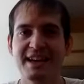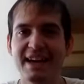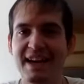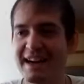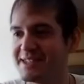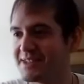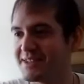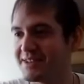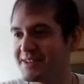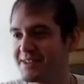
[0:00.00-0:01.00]

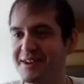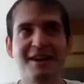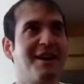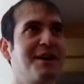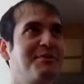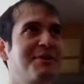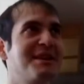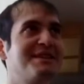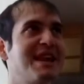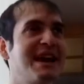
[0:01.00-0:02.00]
guys, we
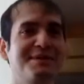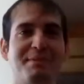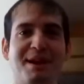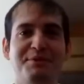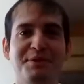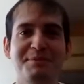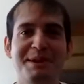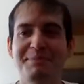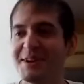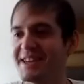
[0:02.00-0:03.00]
got tagged by
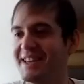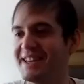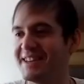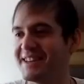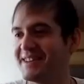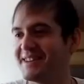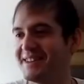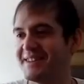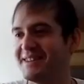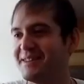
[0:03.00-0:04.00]
RealBigMonkey.
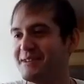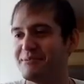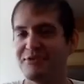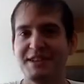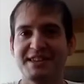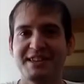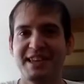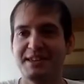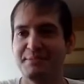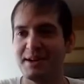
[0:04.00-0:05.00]
Pretty
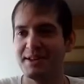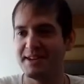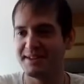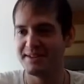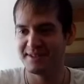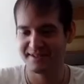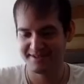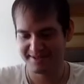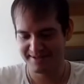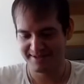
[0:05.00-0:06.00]
excited about it.
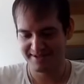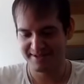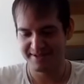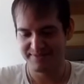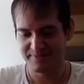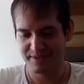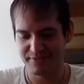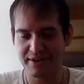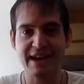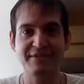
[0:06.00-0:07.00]

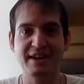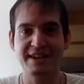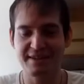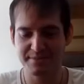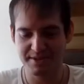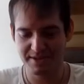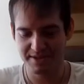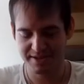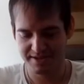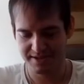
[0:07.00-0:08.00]
5 items
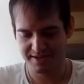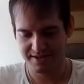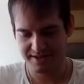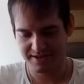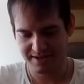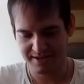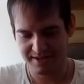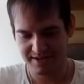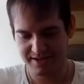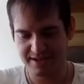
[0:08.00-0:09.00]

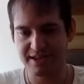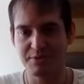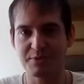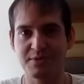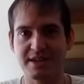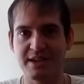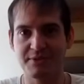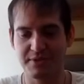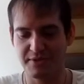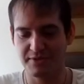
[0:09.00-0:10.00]
that you would take
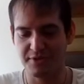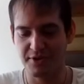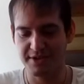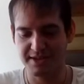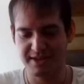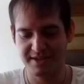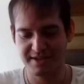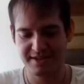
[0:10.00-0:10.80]
with you in the forest.